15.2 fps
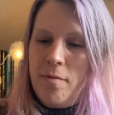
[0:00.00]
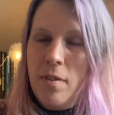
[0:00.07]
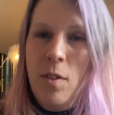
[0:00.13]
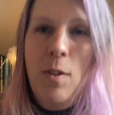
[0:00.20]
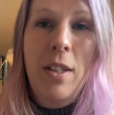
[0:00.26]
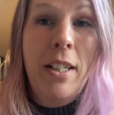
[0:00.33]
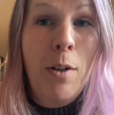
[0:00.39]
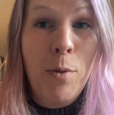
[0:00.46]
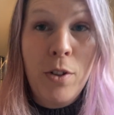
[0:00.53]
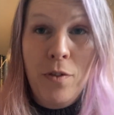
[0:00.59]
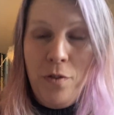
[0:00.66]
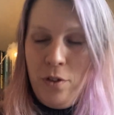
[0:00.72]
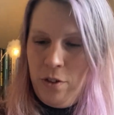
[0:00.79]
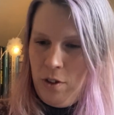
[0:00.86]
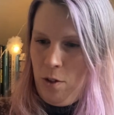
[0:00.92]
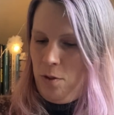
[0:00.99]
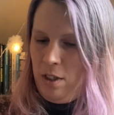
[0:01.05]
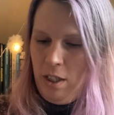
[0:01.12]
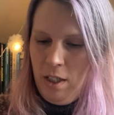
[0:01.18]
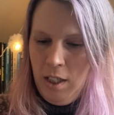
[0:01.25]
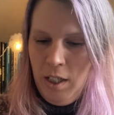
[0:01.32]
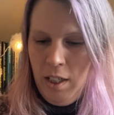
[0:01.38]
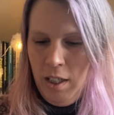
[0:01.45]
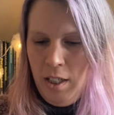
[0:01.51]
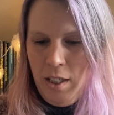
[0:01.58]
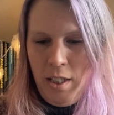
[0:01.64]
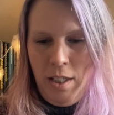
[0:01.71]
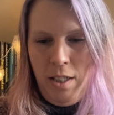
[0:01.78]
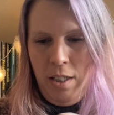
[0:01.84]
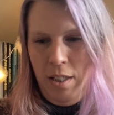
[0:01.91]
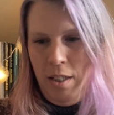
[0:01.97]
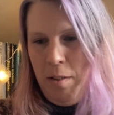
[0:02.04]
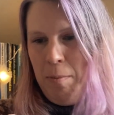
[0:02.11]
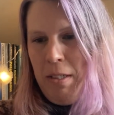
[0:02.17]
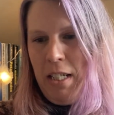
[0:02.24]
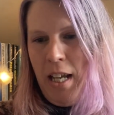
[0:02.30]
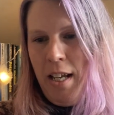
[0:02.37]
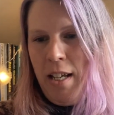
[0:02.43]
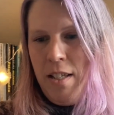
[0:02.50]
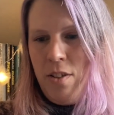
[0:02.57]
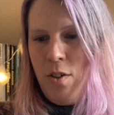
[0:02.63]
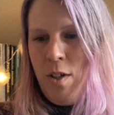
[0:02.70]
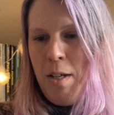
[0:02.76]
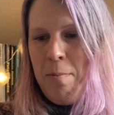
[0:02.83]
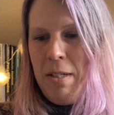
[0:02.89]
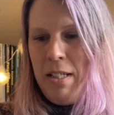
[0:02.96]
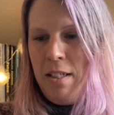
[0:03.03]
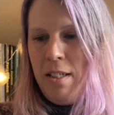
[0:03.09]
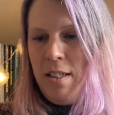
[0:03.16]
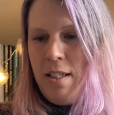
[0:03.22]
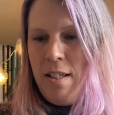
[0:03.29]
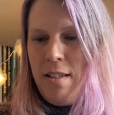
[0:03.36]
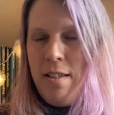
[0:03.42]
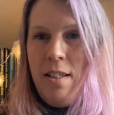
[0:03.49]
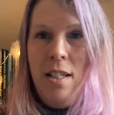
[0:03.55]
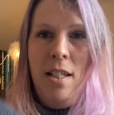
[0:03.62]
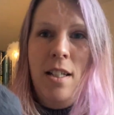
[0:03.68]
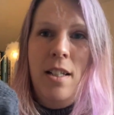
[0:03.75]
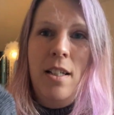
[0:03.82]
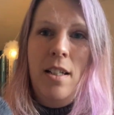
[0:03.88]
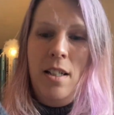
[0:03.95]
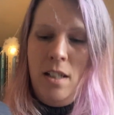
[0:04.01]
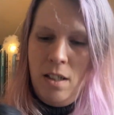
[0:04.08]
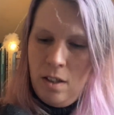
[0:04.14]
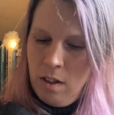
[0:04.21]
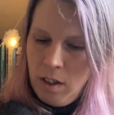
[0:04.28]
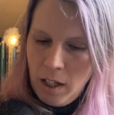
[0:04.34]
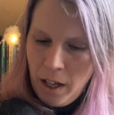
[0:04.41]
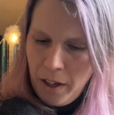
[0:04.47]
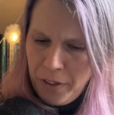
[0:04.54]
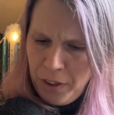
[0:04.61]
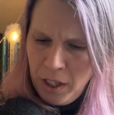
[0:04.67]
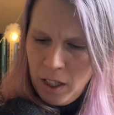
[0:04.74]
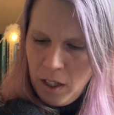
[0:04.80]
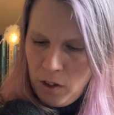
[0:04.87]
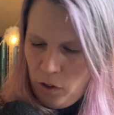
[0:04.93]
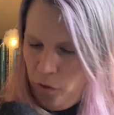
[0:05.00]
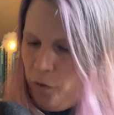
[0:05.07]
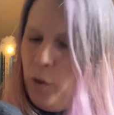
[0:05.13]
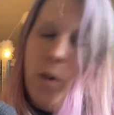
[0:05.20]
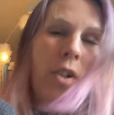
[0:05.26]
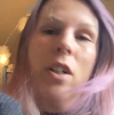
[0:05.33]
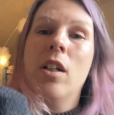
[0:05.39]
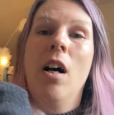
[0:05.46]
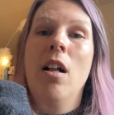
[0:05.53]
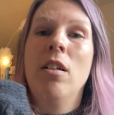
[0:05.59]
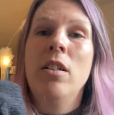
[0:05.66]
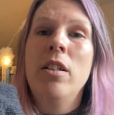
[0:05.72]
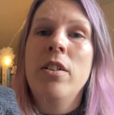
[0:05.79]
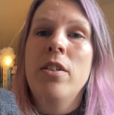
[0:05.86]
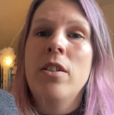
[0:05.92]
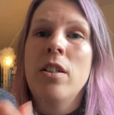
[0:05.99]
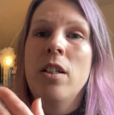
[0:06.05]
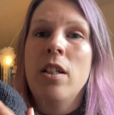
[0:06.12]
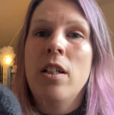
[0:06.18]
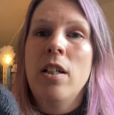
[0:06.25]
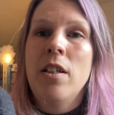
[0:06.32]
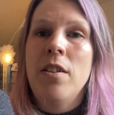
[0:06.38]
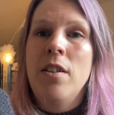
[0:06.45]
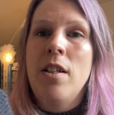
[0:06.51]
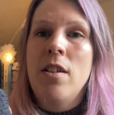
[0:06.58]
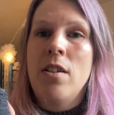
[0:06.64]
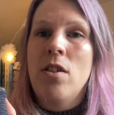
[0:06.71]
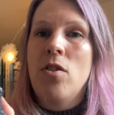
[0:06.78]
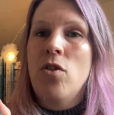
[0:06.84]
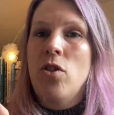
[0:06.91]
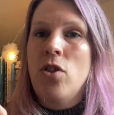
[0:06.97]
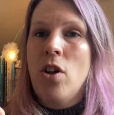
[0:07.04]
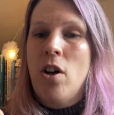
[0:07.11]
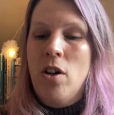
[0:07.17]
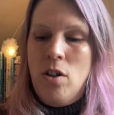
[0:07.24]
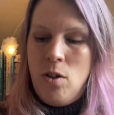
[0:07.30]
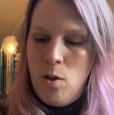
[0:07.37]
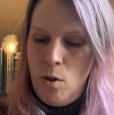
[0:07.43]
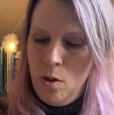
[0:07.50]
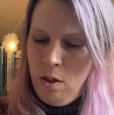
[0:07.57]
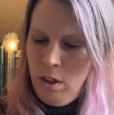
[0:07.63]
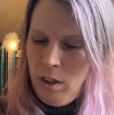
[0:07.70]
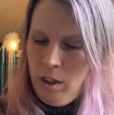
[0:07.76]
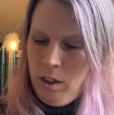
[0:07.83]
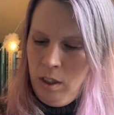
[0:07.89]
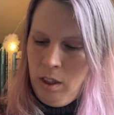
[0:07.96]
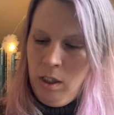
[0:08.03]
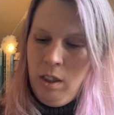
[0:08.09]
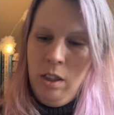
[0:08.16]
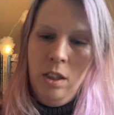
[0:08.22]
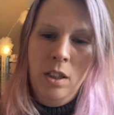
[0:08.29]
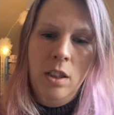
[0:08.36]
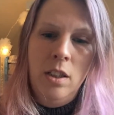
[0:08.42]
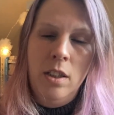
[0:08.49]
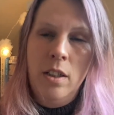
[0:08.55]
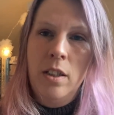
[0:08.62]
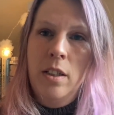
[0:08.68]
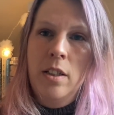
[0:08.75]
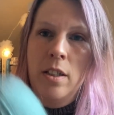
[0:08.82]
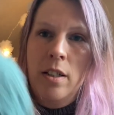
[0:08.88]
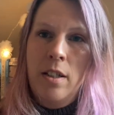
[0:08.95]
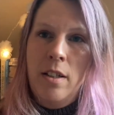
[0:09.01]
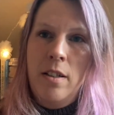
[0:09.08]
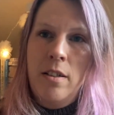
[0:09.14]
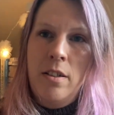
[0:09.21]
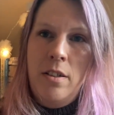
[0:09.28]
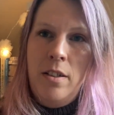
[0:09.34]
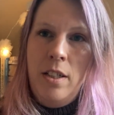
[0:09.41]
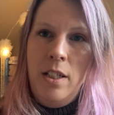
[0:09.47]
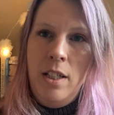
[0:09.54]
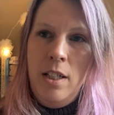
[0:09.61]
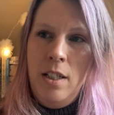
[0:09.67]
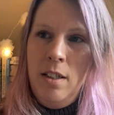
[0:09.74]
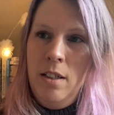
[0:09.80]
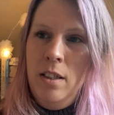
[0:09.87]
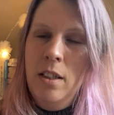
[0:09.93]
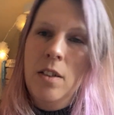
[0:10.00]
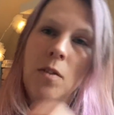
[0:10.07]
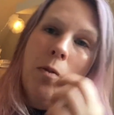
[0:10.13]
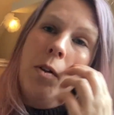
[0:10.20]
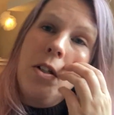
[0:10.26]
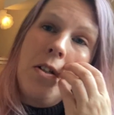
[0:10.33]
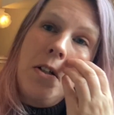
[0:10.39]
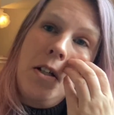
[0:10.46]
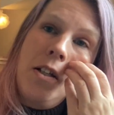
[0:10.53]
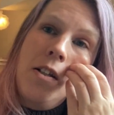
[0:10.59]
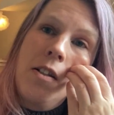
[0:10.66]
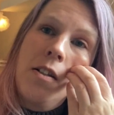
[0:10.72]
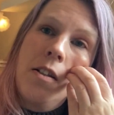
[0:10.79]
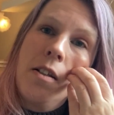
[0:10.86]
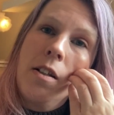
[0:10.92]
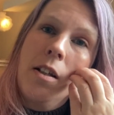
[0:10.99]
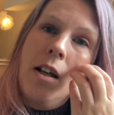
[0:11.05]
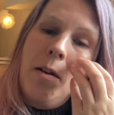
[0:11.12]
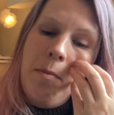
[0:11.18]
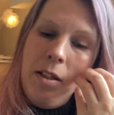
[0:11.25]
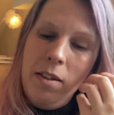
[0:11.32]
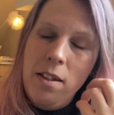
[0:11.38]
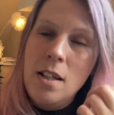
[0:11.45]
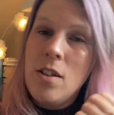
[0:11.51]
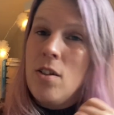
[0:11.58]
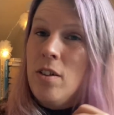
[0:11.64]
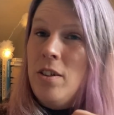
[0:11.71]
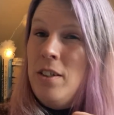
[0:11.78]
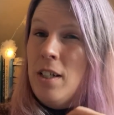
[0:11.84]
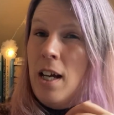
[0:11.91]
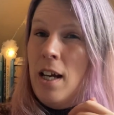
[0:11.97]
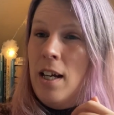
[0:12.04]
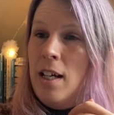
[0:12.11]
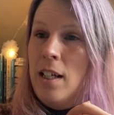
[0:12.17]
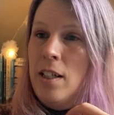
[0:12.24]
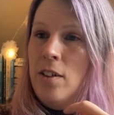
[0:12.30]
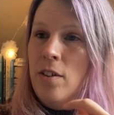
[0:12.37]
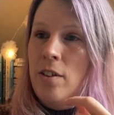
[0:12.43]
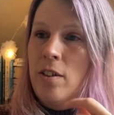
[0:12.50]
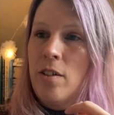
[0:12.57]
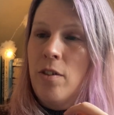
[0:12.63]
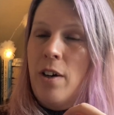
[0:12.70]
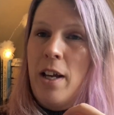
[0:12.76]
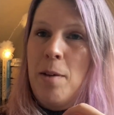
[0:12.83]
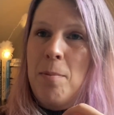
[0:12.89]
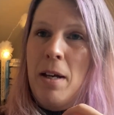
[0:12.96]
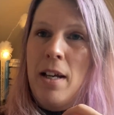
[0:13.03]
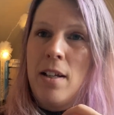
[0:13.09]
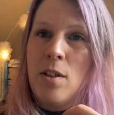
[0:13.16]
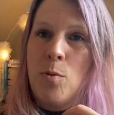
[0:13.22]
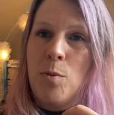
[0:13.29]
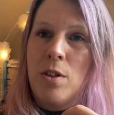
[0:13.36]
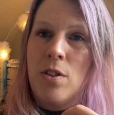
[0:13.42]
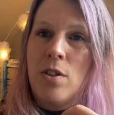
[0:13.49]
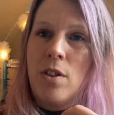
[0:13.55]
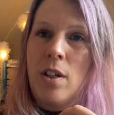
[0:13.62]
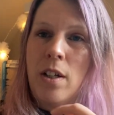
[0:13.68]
Well, that was a footnote. But yeah, so I'm knitting this in, I think it's 4 colors. This charcoal, the teal, which is, I mean, these are dyed on a gray base, which